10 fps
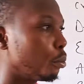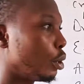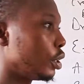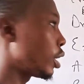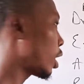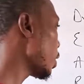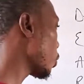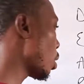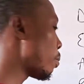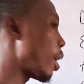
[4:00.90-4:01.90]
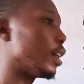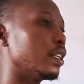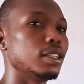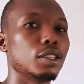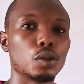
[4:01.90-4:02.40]
But in the case
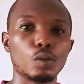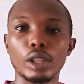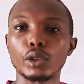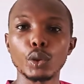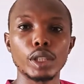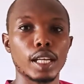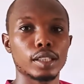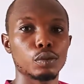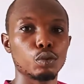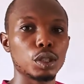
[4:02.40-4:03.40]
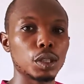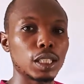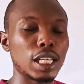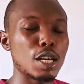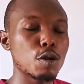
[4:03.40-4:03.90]
whereby we are told that
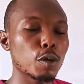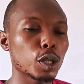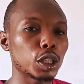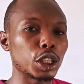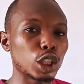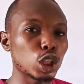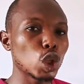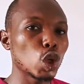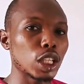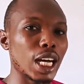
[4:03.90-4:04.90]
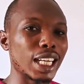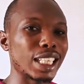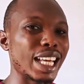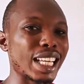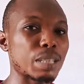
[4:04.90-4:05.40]
we incurred
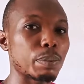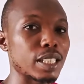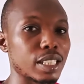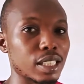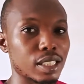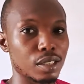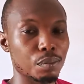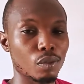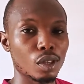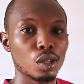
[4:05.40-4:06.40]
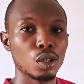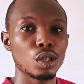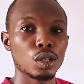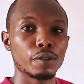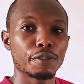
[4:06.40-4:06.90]
an expenses
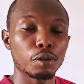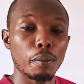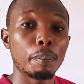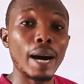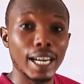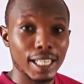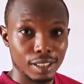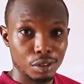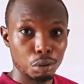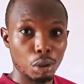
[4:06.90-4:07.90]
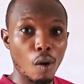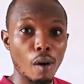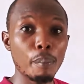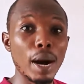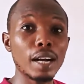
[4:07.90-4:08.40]
from bank, so
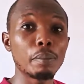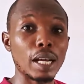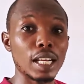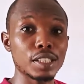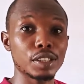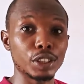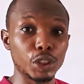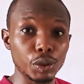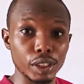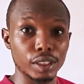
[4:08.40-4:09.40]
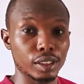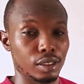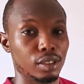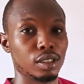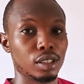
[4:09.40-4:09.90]
our bank balance reduces.
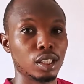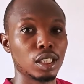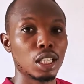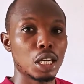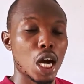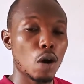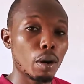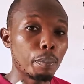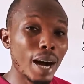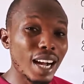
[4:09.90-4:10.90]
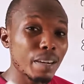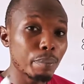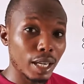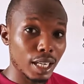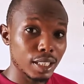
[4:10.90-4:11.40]
Our bank
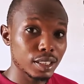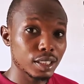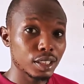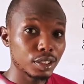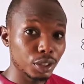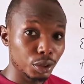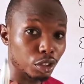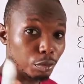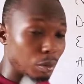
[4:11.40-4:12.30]
balance reduces.